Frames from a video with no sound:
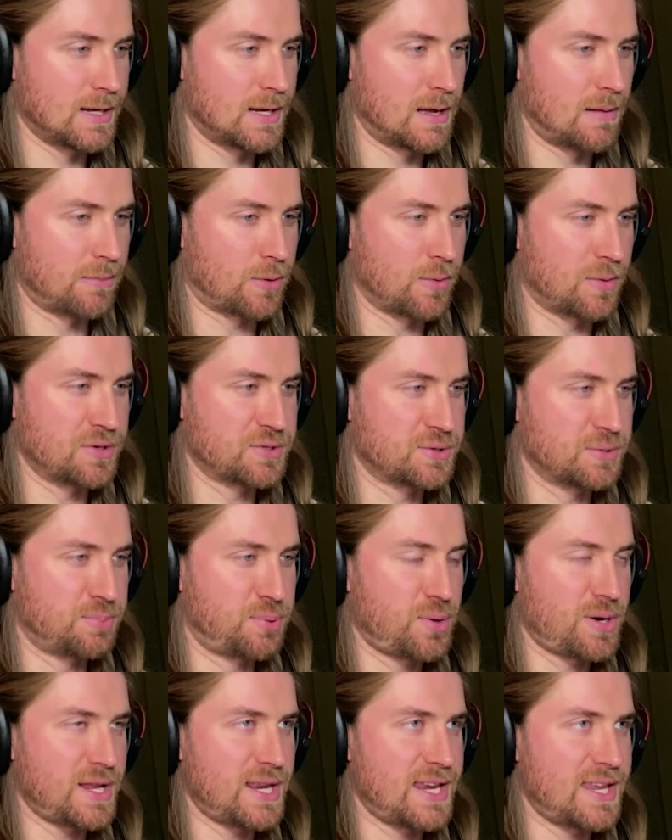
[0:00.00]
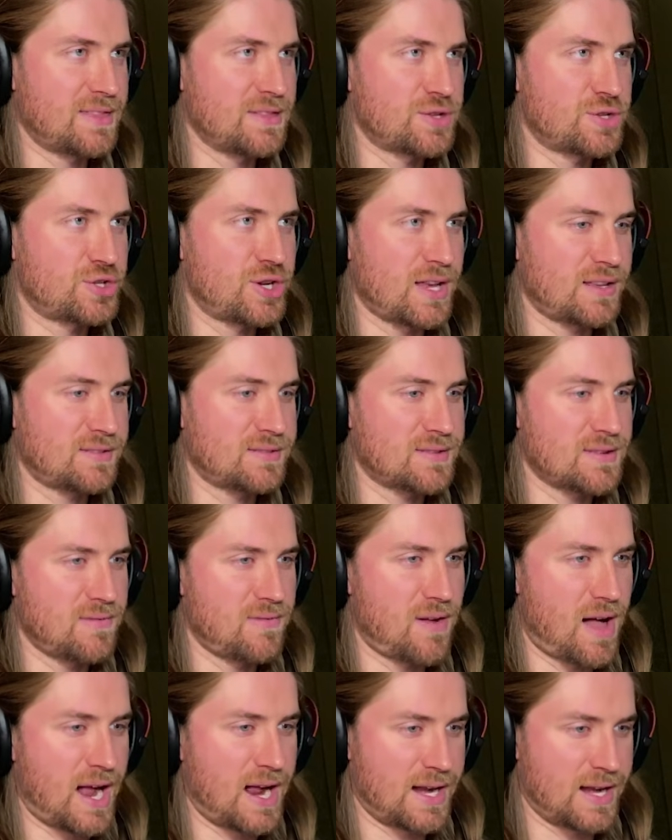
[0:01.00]
I'm going to put it in the chest of
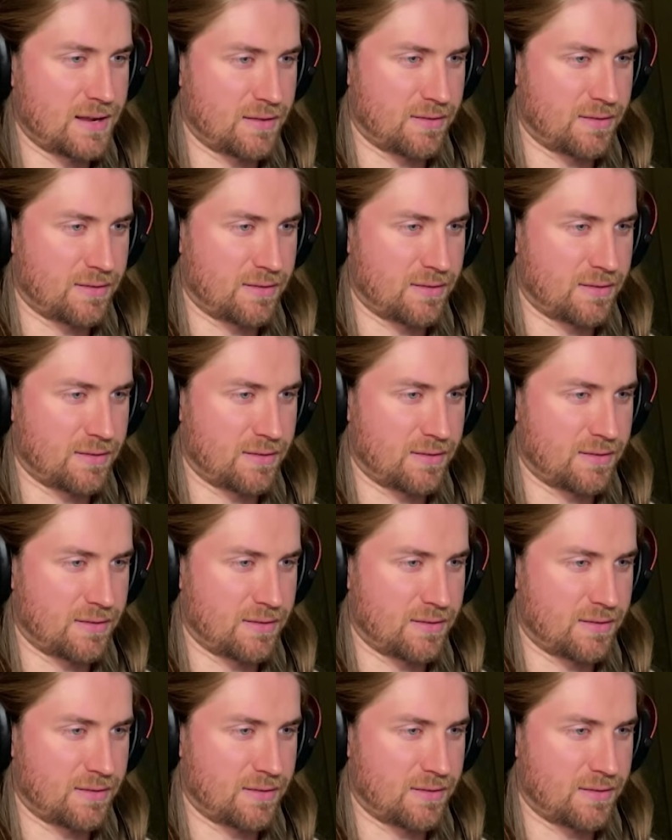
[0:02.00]
hiding